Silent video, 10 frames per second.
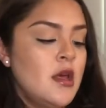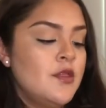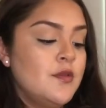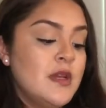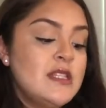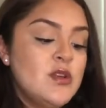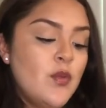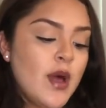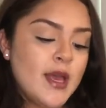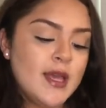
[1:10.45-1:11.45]
The reason
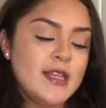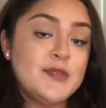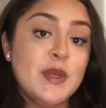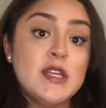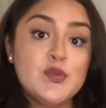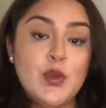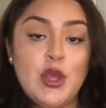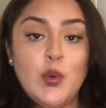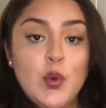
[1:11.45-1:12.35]
why is because when you